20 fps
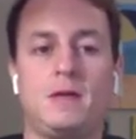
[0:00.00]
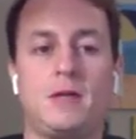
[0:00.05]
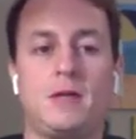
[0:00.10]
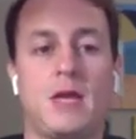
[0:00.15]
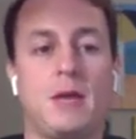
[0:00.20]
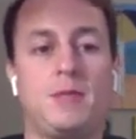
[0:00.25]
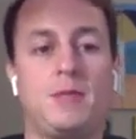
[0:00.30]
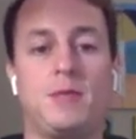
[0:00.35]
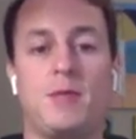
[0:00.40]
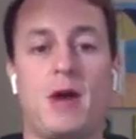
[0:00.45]

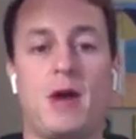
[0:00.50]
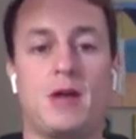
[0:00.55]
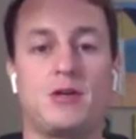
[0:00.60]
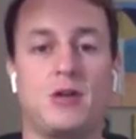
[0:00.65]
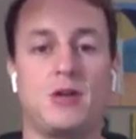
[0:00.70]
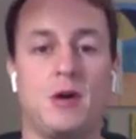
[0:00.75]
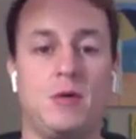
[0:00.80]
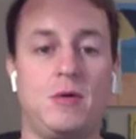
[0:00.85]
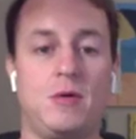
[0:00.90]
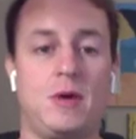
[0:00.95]
keep the rash
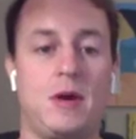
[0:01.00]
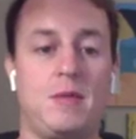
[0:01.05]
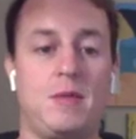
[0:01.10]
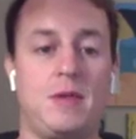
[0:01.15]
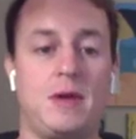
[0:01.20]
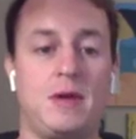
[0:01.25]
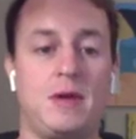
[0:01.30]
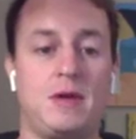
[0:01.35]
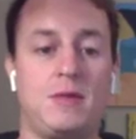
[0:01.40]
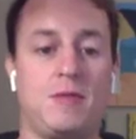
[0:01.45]
going. I
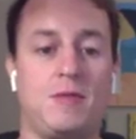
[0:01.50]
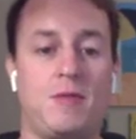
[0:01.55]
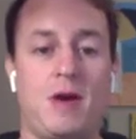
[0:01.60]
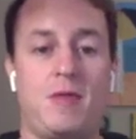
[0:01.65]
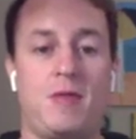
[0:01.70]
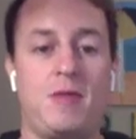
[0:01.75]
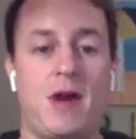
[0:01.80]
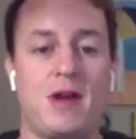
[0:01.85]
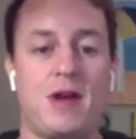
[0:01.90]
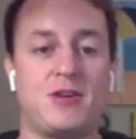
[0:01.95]
mean, the
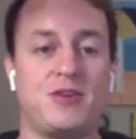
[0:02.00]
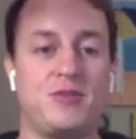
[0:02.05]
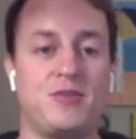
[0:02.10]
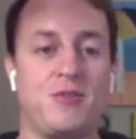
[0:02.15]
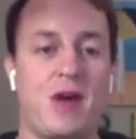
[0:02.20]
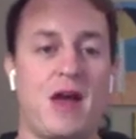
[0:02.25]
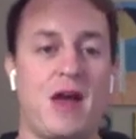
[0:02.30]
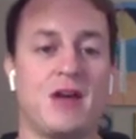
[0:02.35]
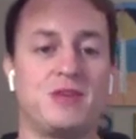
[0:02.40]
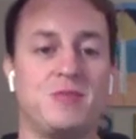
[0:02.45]
rash is a
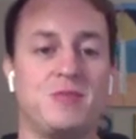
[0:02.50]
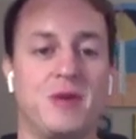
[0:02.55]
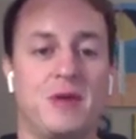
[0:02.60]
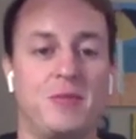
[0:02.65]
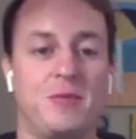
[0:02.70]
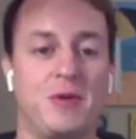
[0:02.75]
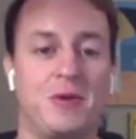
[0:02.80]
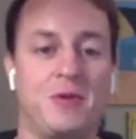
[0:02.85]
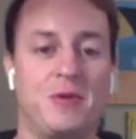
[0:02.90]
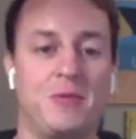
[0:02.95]
rash, man.
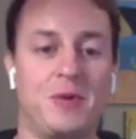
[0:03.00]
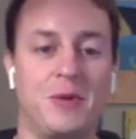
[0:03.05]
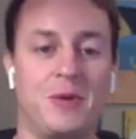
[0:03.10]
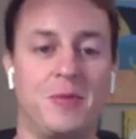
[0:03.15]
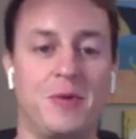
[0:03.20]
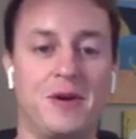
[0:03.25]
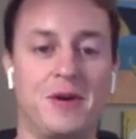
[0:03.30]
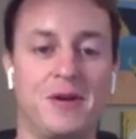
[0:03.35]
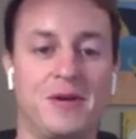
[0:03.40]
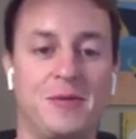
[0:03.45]
We don't
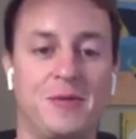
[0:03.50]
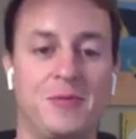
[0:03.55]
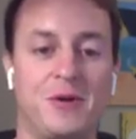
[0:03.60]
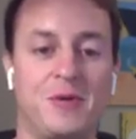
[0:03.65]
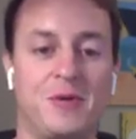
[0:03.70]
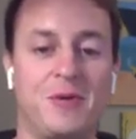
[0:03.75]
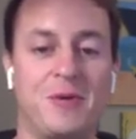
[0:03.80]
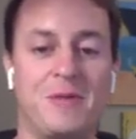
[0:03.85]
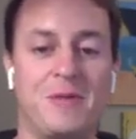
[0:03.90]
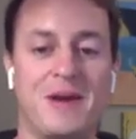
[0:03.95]
want
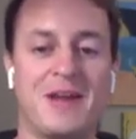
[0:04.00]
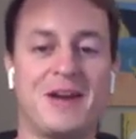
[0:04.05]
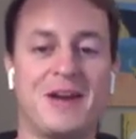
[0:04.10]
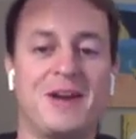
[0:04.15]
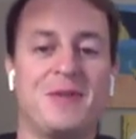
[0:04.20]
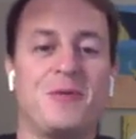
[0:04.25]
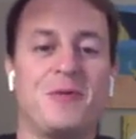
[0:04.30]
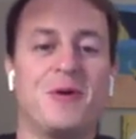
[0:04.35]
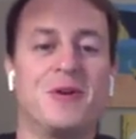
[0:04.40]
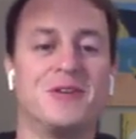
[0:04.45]
to make it
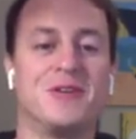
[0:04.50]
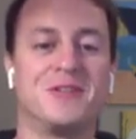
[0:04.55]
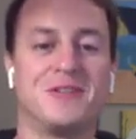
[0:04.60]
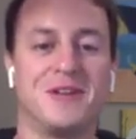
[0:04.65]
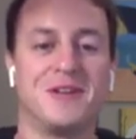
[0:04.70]
any worse.